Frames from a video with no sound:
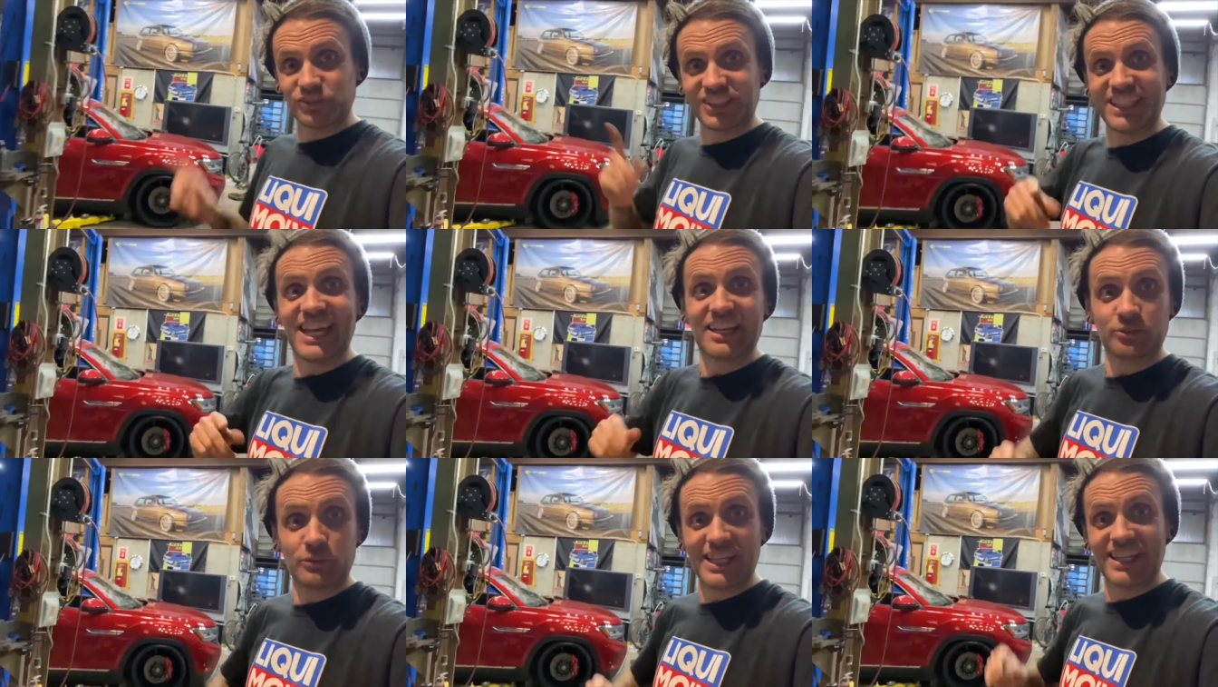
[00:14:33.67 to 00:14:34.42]
See you
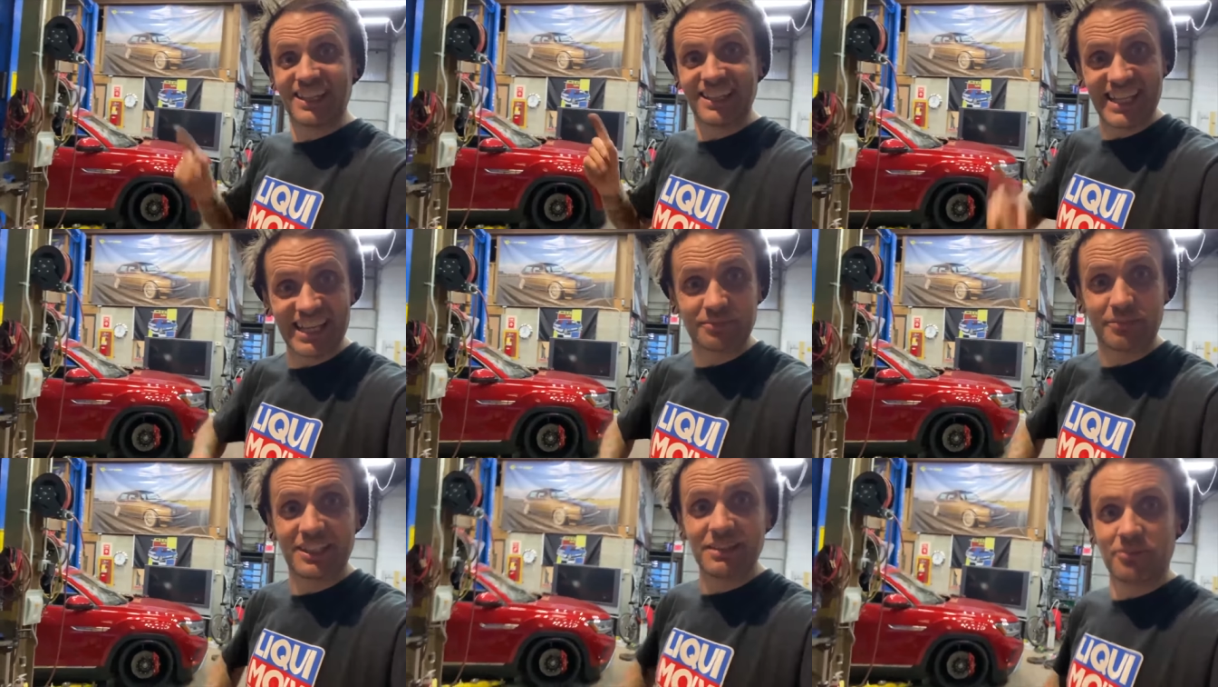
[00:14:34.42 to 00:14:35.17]
next week, next
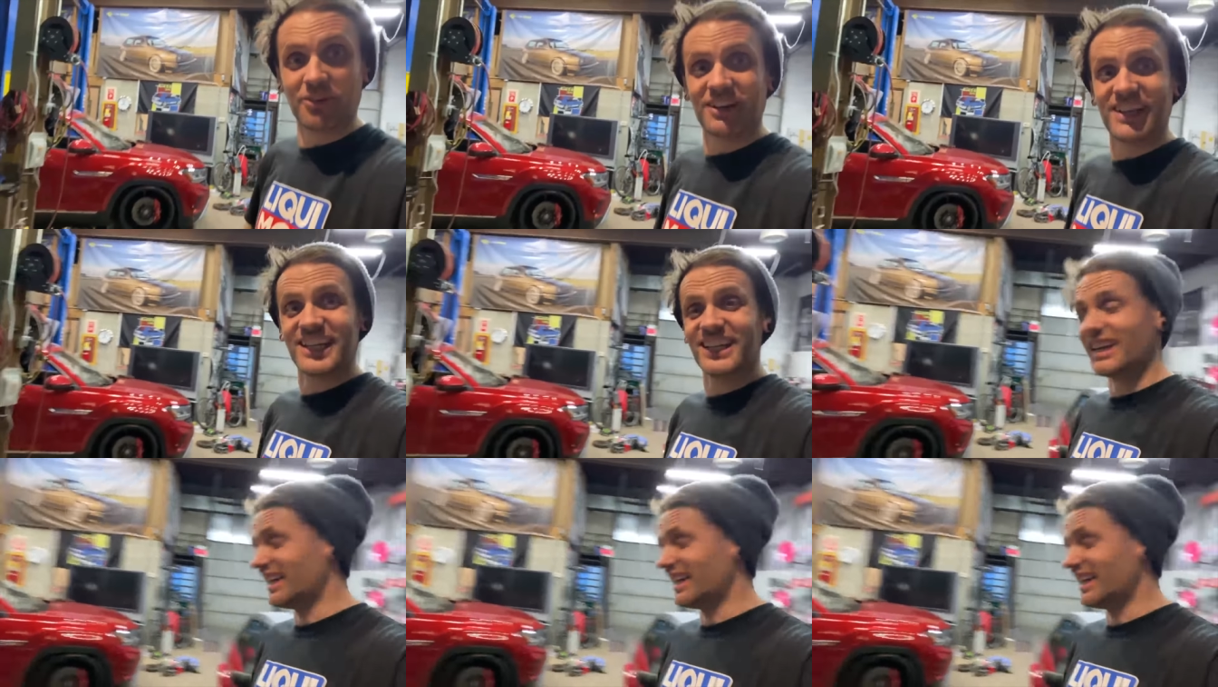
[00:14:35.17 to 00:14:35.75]
Monday morning.